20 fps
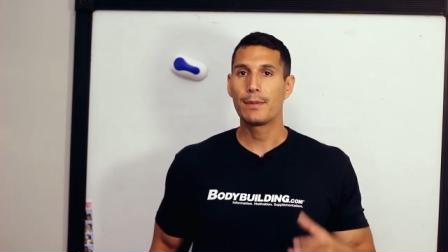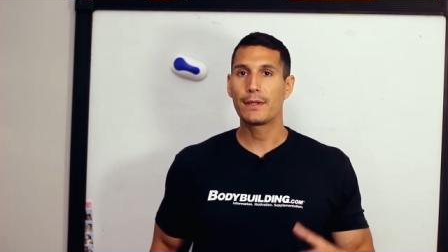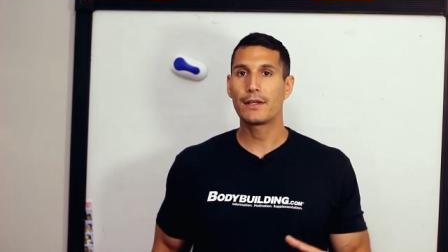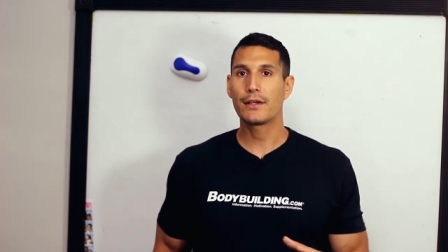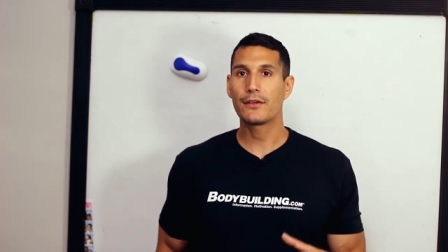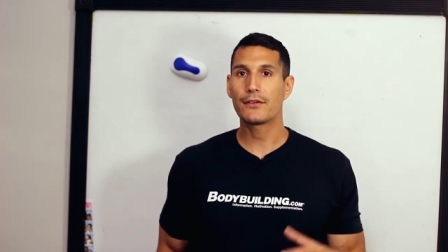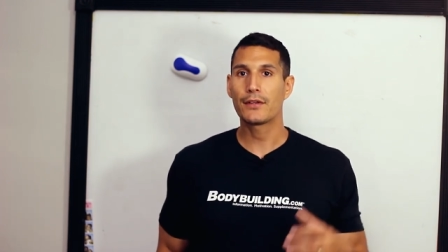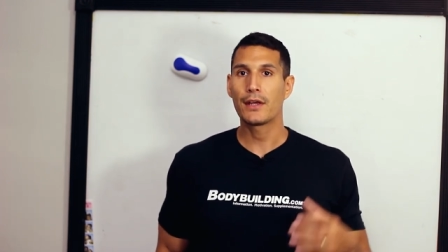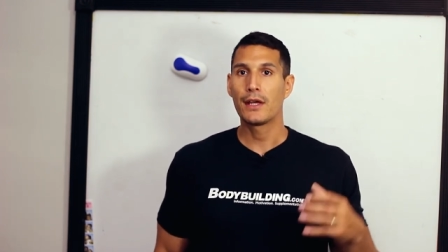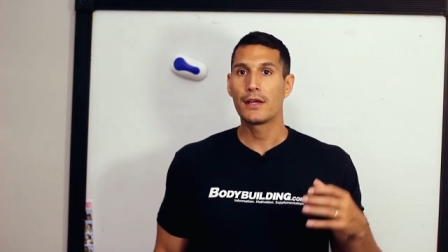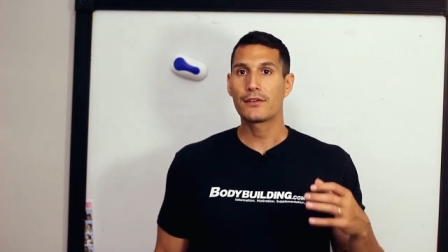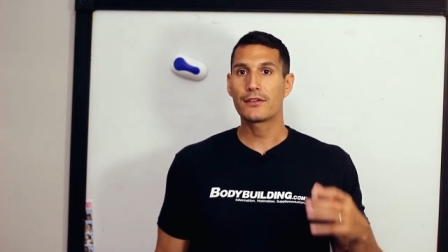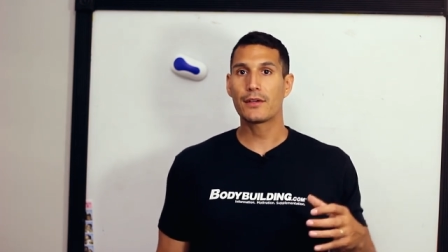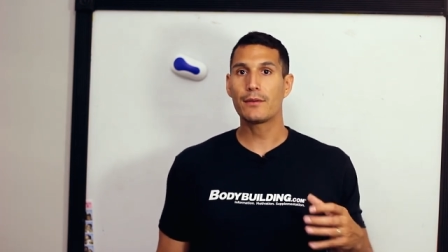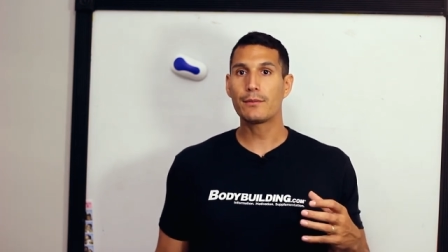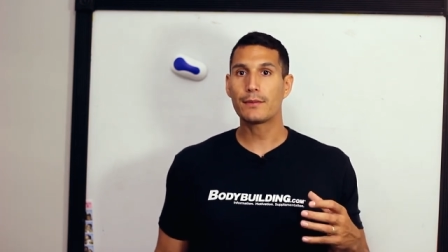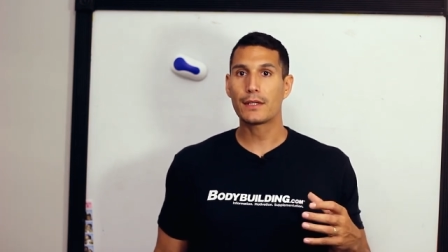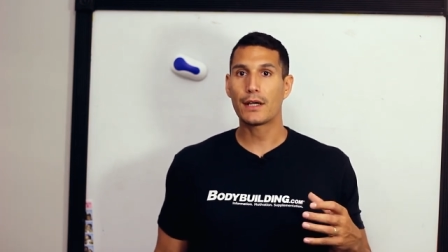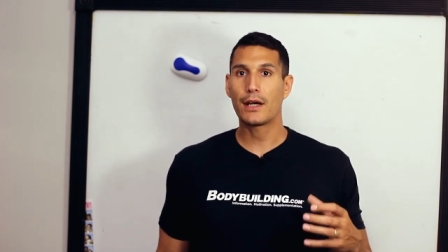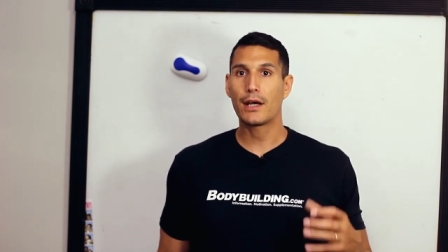because
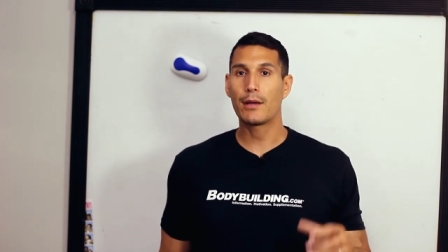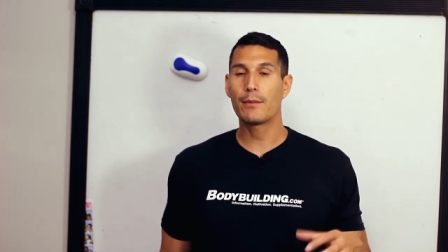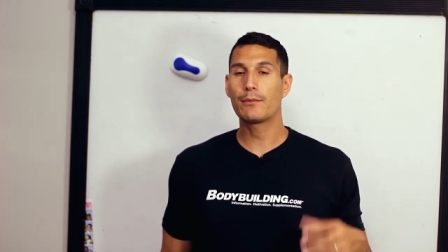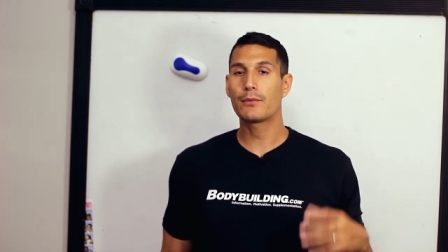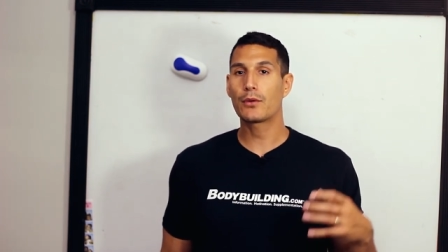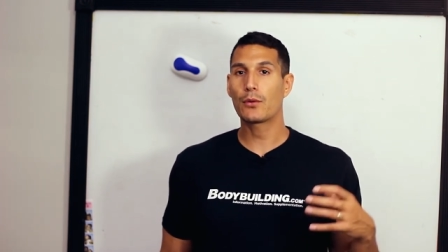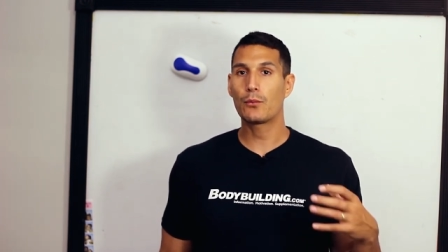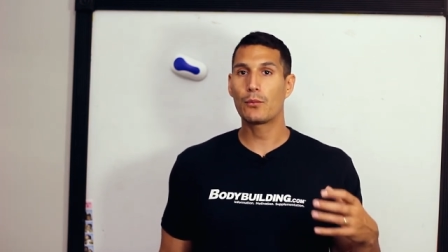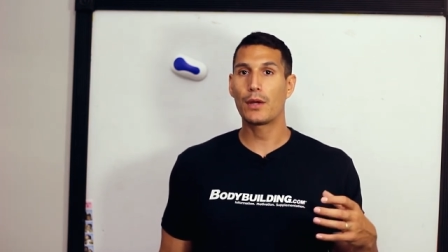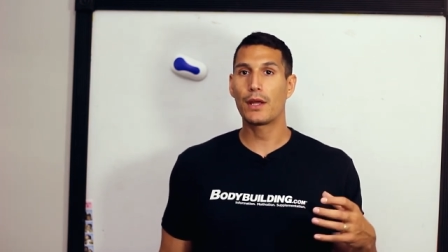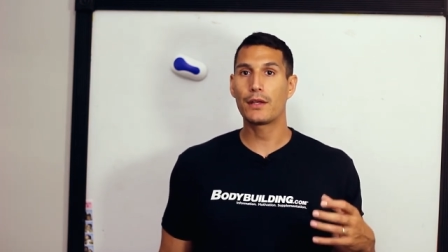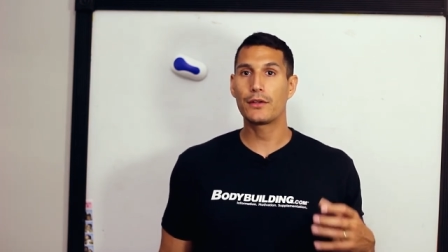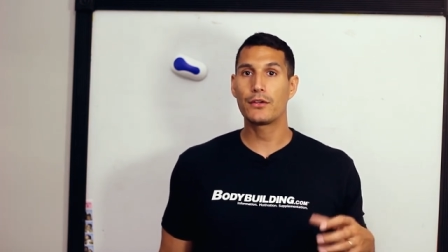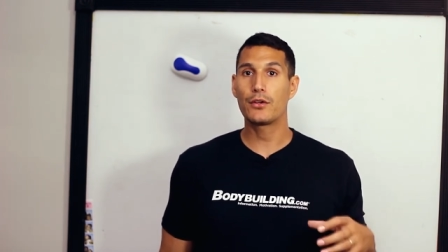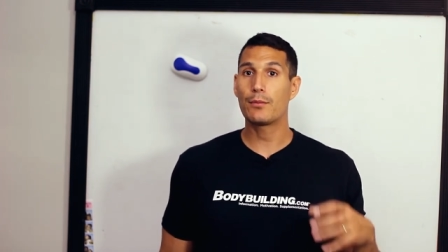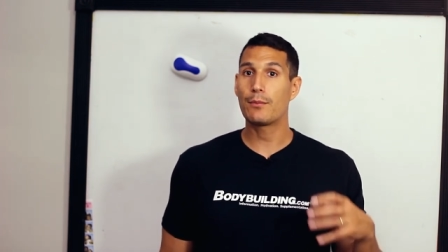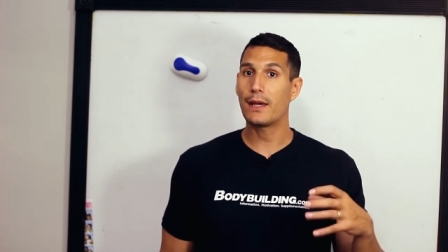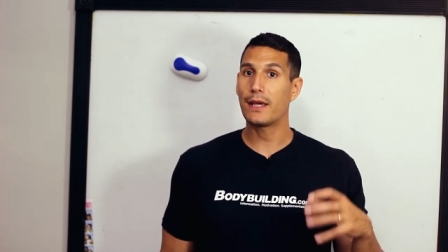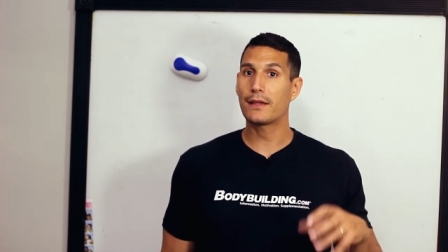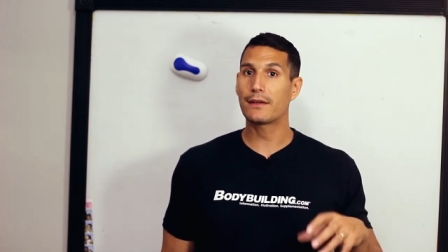sometimes when
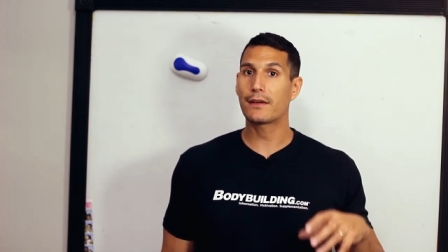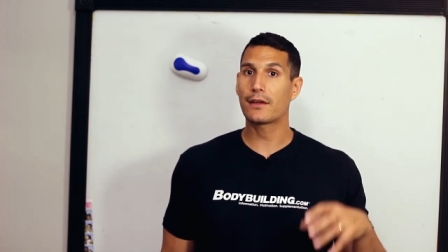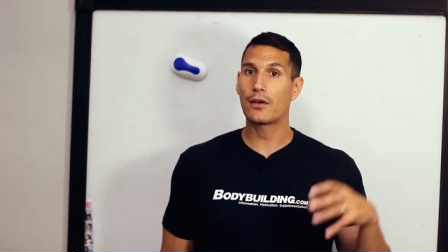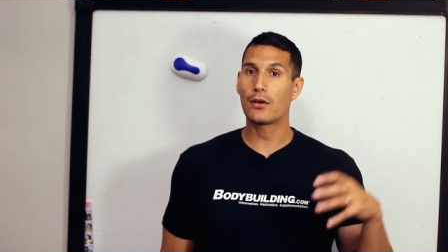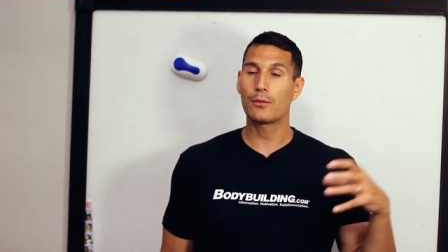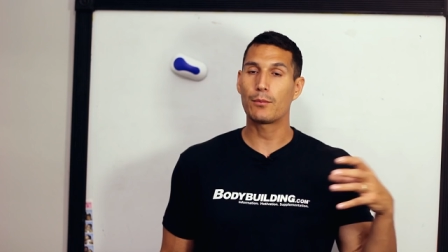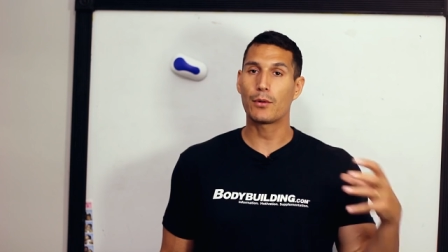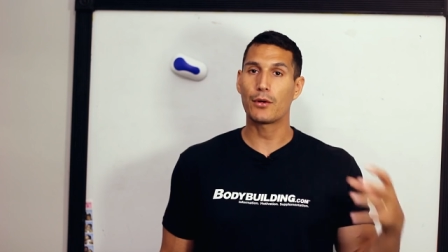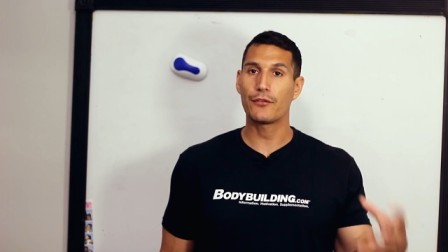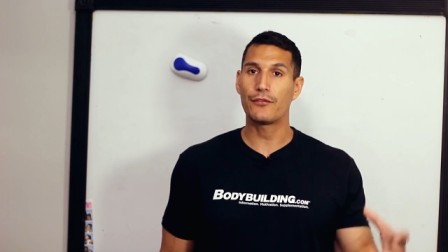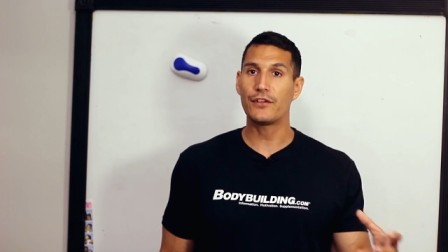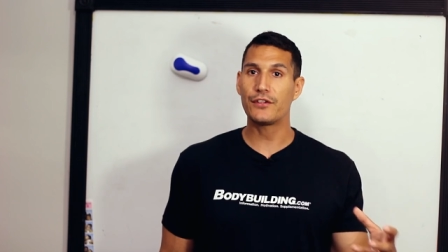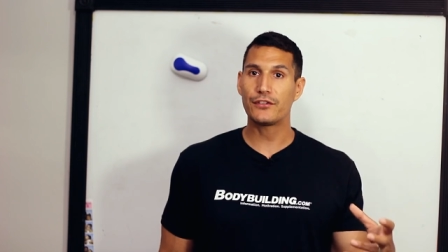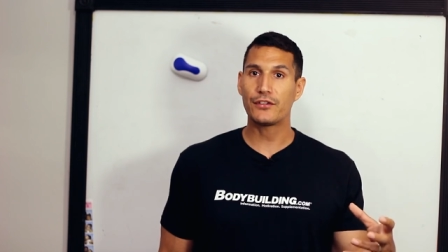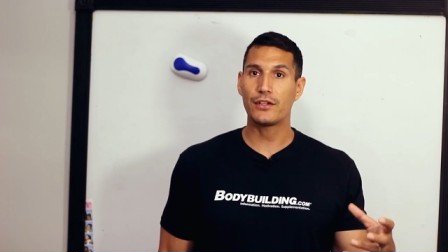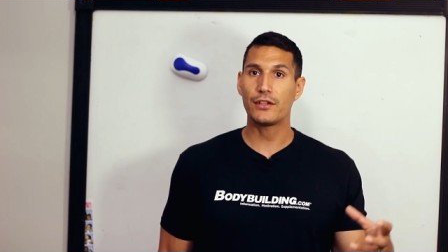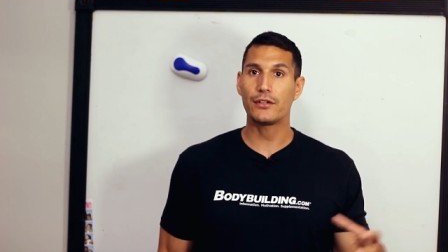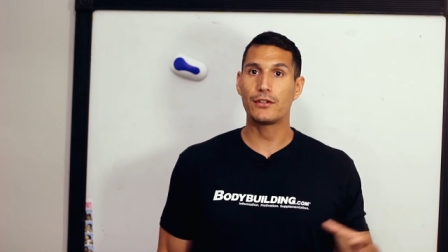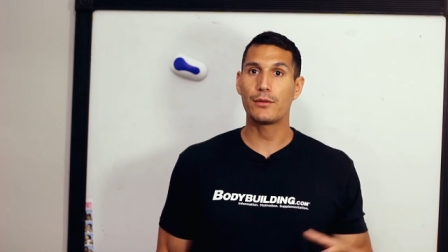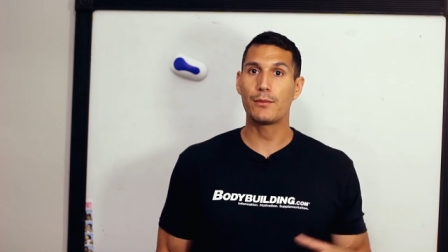you make the code more
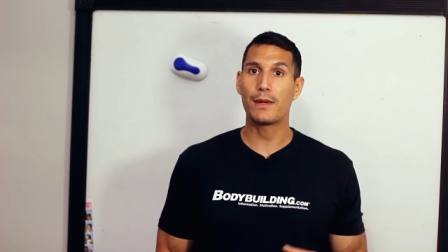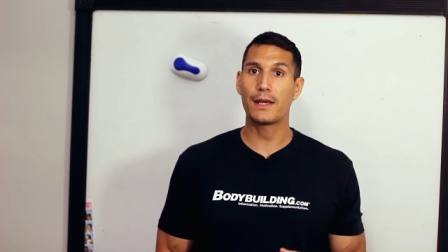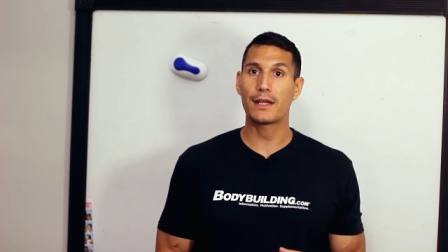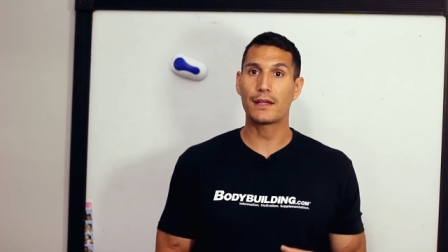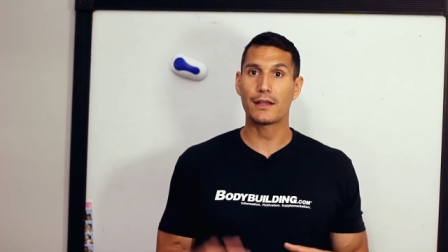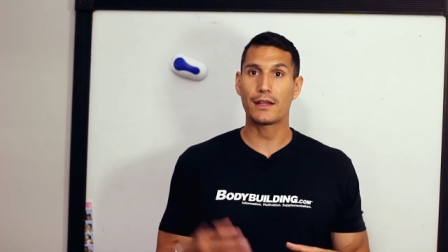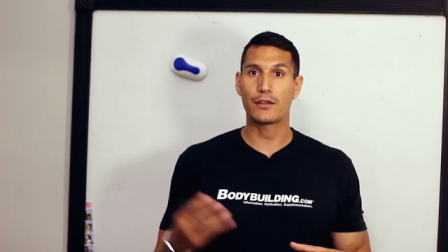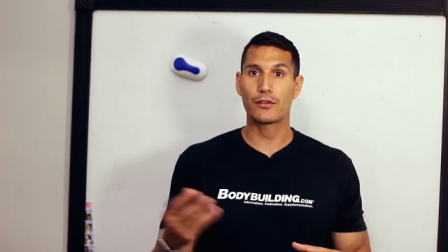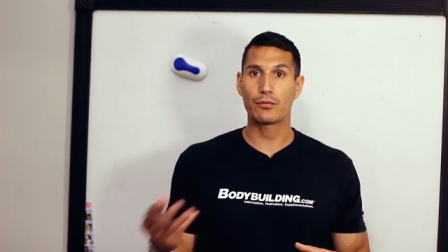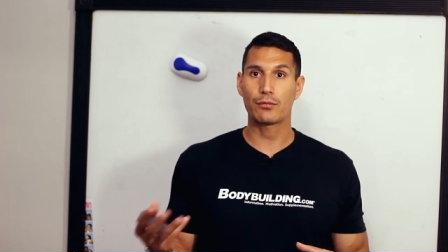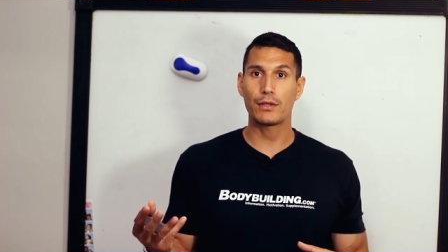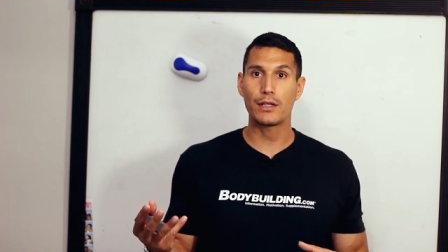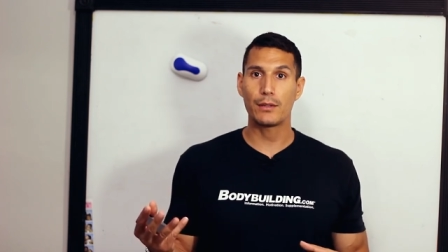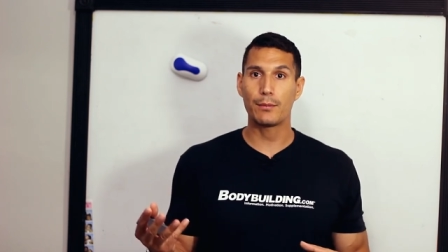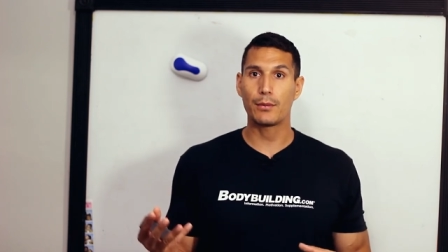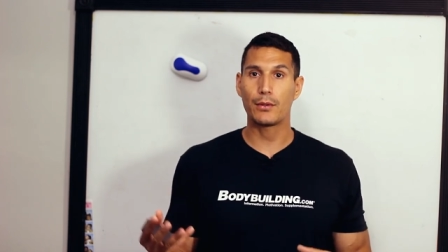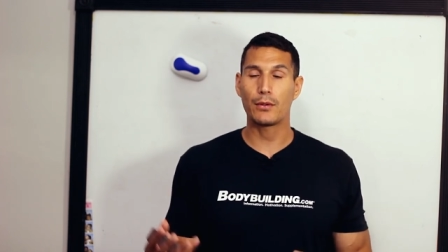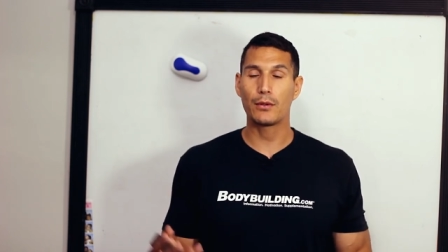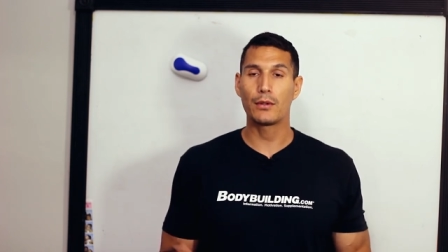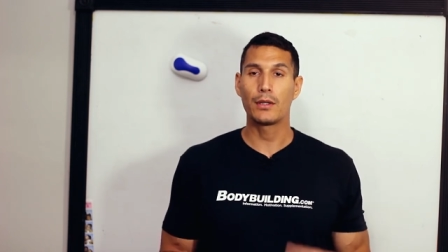efficient, you make it less
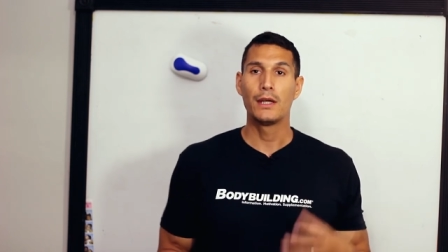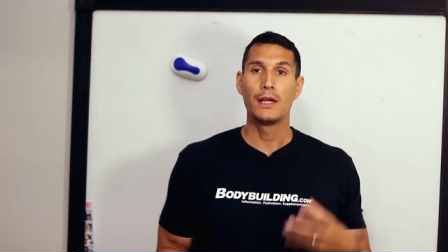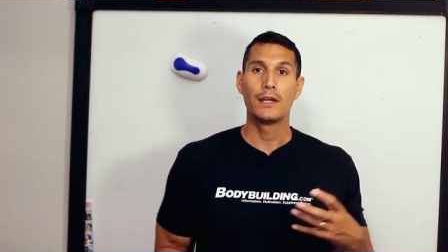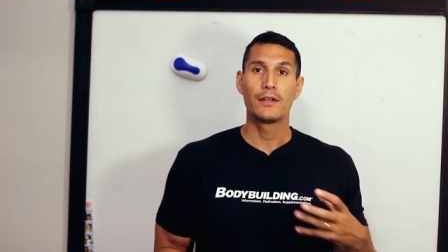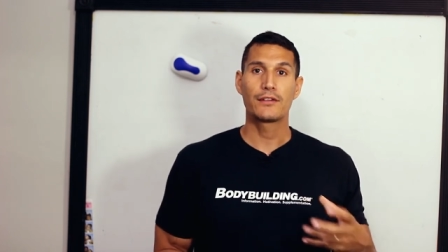readable.